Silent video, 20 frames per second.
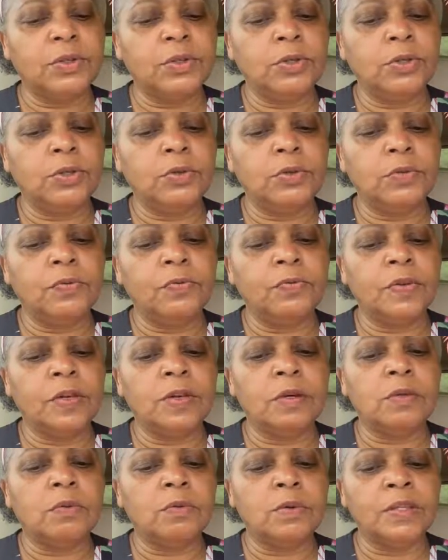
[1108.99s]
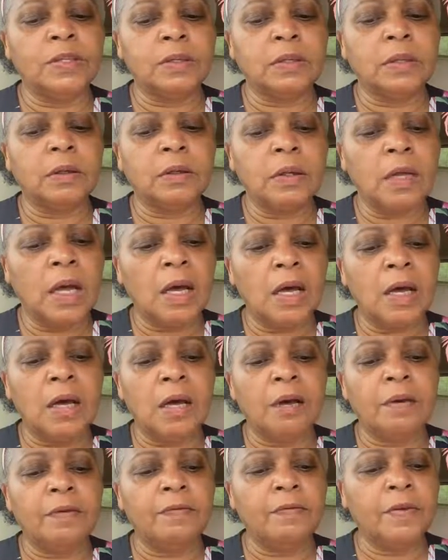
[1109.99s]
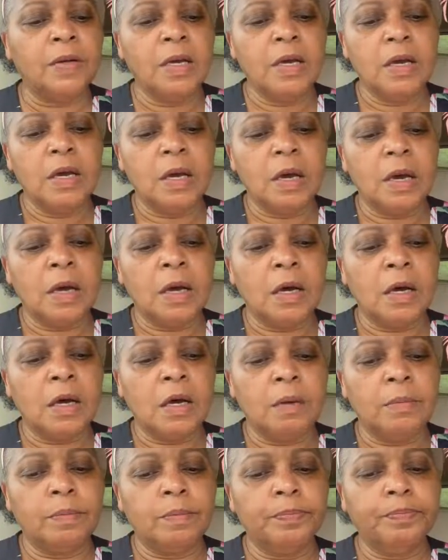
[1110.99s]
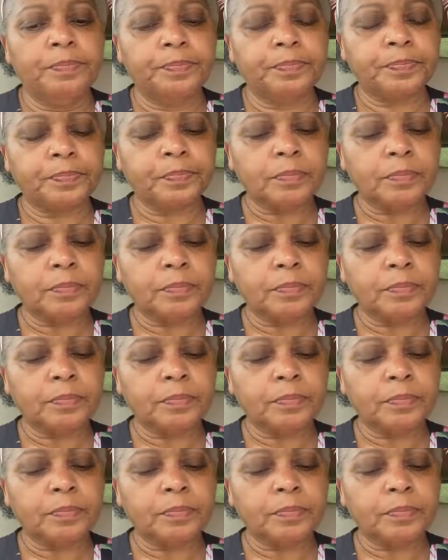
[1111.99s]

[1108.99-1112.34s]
to feel was the love um,